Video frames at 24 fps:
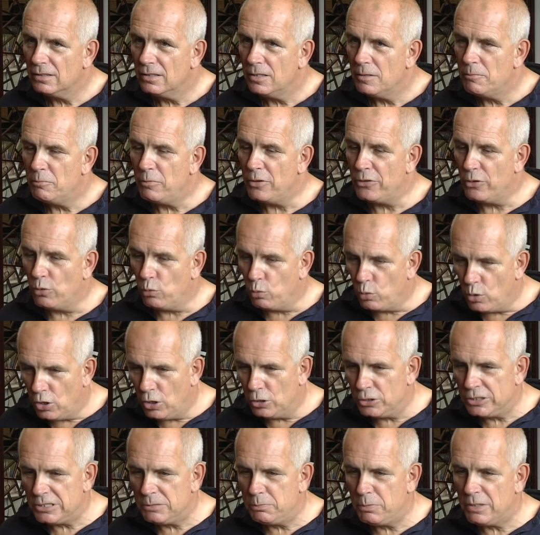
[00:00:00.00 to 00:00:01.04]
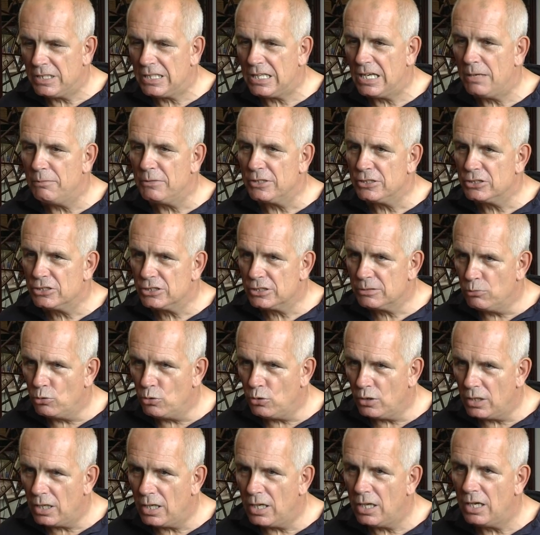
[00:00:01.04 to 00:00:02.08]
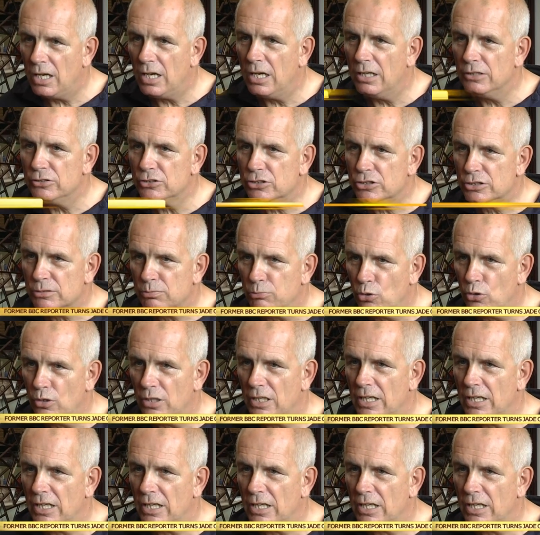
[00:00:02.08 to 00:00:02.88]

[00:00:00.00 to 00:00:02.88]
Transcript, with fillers: but the world is becoming smaller and smaller